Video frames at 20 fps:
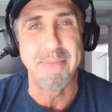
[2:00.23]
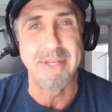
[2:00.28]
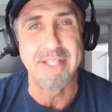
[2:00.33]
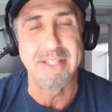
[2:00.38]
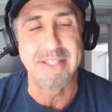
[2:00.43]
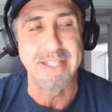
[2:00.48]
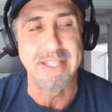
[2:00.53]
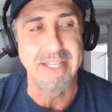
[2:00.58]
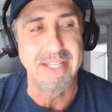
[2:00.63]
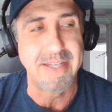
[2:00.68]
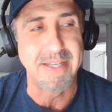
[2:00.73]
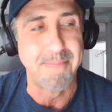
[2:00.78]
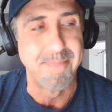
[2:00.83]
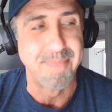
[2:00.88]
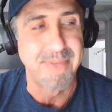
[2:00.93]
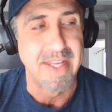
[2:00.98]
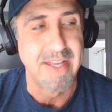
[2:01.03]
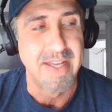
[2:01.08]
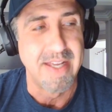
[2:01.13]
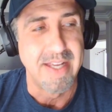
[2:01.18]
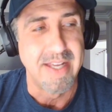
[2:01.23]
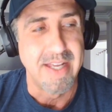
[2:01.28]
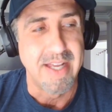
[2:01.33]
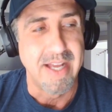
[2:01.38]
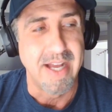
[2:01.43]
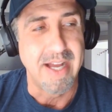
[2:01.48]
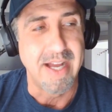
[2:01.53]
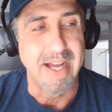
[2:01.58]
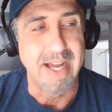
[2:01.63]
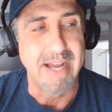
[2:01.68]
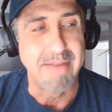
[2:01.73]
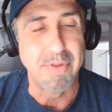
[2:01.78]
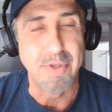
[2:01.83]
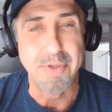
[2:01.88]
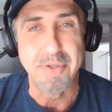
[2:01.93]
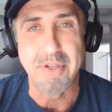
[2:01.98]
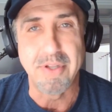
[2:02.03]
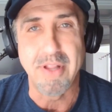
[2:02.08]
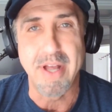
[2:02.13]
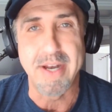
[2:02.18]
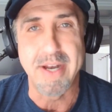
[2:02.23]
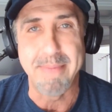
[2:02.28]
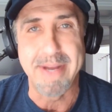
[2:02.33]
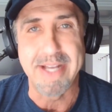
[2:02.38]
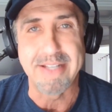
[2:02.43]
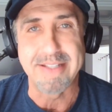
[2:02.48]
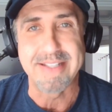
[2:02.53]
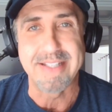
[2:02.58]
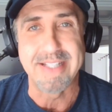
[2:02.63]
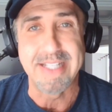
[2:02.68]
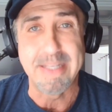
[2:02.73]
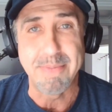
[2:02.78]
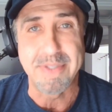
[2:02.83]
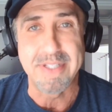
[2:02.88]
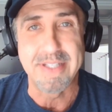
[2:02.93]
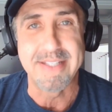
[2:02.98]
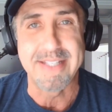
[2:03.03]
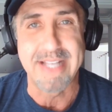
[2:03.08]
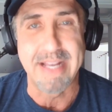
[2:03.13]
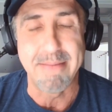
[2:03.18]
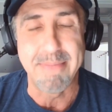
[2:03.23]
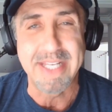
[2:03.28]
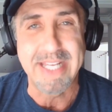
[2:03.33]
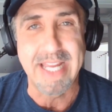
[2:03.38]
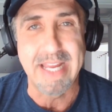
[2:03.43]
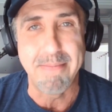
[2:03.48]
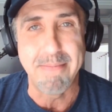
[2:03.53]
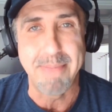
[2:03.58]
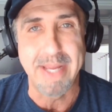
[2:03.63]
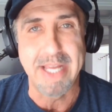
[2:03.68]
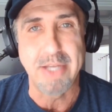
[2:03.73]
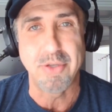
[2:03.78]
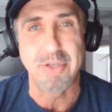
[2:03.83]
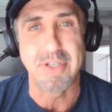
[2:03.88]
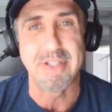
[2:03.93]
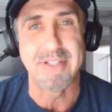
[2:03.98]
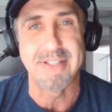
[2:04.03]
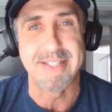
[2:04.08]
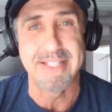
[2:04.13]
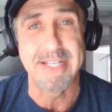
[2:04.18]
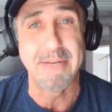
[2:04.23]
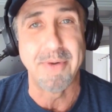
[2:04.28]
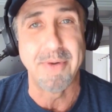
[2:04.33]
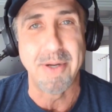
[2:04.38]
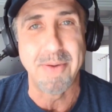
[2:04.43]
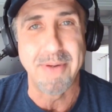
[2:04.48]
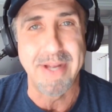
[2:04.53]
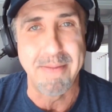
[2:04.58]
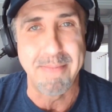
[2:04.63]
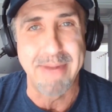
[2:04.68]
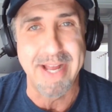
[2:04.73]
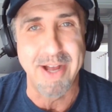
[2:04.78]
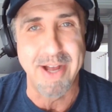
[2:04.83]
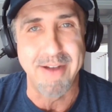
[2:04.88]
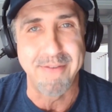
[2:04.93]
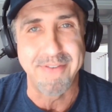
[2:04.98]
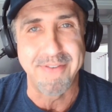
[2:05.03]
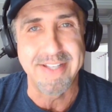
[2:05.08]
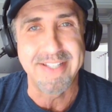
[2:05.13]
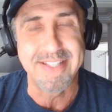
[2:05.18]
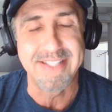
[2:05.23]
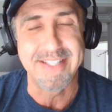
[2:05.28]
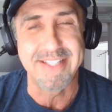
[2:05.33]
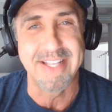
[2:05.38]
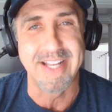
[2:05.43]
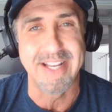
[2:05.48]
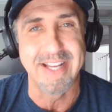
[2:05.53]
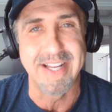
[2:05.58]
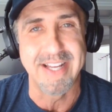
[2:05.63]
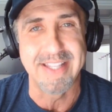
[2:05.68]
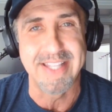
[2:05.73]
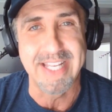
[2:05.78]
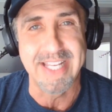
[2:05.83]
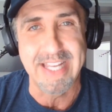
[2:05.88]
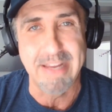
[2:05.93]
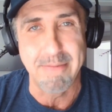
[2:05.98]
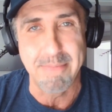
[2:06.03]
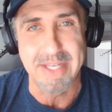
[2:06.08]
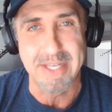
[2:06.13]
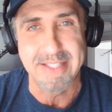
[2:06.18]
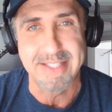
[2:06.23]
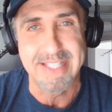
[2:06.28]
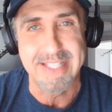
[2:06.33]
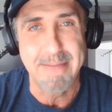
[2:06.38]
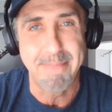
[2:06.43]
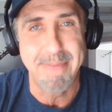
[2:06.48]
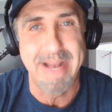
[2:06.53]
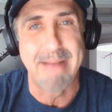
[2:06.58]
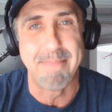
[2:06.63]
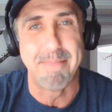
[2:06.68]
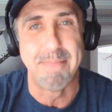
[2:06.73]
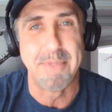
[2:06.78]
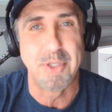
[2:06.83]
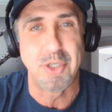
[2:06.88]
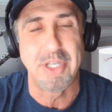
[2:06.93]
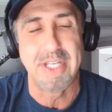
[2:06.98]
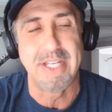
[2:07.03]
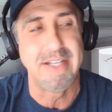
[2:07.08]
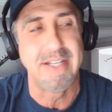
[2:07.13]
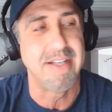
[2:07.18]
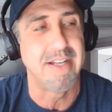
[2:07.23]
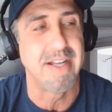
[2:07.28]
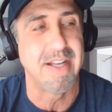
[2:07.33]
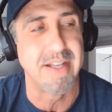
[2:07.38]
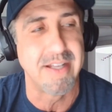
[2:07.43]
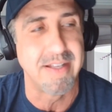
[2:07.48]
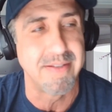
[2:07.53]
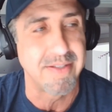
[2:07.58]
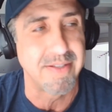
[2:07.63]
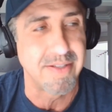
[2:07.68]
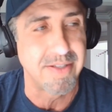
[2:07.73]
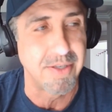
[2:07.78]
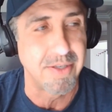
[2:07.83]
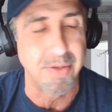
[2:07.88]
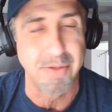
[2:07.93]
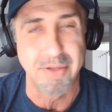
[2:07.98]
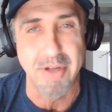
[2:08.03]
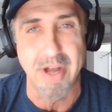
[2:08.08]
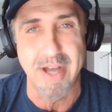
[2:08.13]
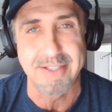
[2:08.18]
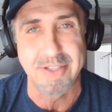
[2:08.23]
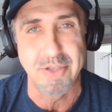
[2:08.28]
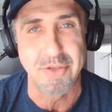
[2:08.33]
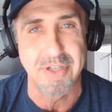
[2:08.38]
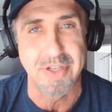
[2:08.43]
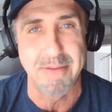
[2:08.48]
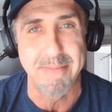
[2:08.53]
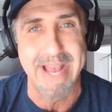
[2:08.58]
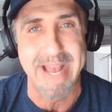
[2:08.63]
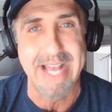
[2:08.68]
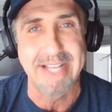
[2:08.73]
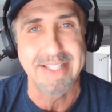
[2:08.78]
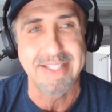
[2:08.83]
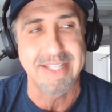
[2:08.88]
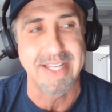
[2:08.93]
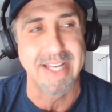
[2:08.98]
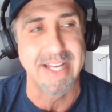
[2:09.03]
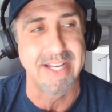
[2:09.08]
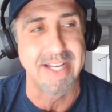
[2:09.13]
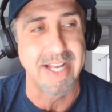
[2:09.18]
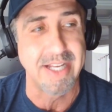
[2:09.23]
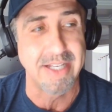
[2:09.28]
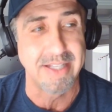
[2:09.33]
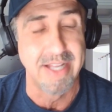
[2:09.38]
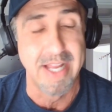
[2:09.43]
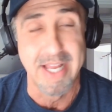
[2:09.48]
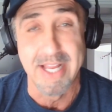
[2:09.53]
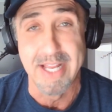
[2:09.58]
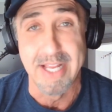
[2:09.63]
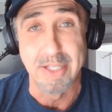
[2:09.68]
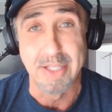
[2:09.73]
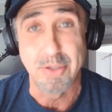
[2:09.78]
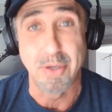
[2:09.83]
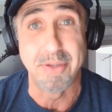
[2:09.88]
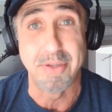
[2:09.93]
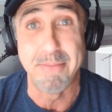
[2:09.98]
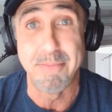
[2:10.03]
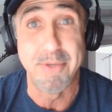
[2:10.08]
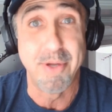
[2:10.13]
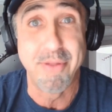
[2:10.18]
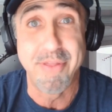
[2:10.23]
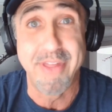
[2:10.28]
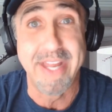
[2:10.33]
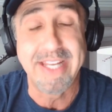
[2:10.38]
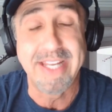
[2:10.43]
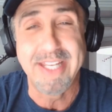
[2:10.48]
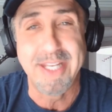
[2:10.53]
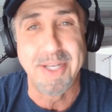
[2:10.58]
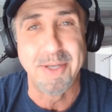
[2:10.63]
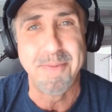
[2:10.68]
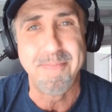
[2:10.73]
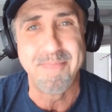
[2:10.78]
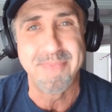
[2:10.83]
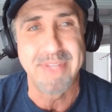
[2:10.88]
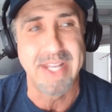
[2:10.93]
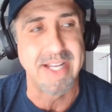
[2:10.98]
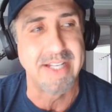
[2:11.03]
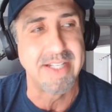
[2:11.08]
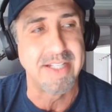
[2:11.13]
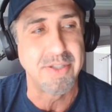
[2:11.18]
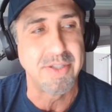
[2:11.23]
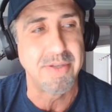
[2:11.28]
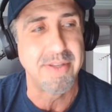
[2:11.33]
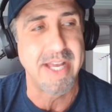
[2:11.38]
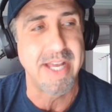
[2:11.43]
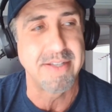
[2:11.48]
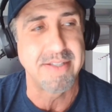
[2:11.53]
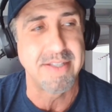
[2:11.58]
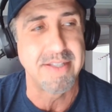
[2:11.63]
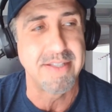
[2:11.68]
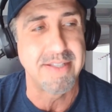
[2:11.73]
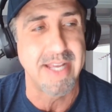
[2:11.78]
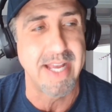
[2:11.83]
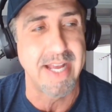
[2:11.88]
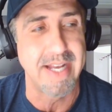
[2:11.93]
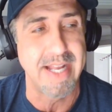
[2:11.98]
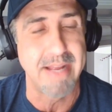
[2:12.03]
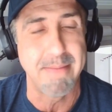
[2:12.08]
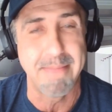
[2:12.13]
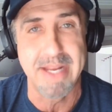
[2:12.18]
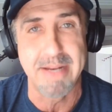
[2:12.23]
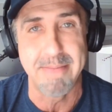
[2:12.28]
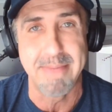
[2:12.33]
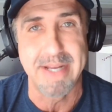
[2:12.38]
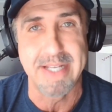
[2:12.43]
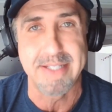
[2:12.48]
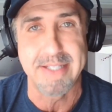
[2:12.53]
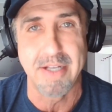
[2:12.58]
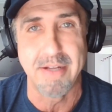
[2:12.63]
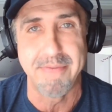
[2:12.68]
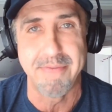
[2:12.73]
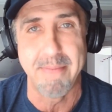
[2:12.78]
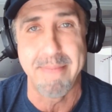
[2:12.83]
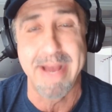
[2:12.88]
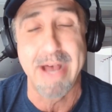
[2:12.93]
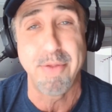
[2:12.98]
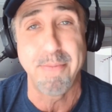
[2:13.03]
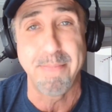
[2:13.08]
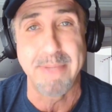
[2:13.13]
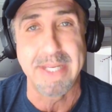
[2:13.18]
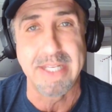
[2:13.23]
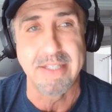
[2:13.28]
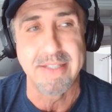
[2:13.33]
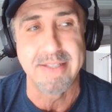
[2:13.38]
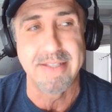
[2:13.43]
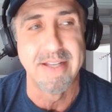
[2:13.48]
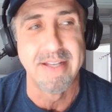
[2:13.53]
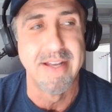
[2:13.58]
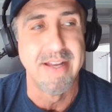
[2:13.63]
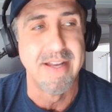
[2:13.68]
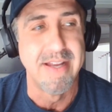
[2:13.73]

but I've learned a lot about sleep since I became patient zero at my office. They gave me a CPAP machine, a good old oxygen mask, and I told them no thank you. And in 2010, I made myself a mouthpiece.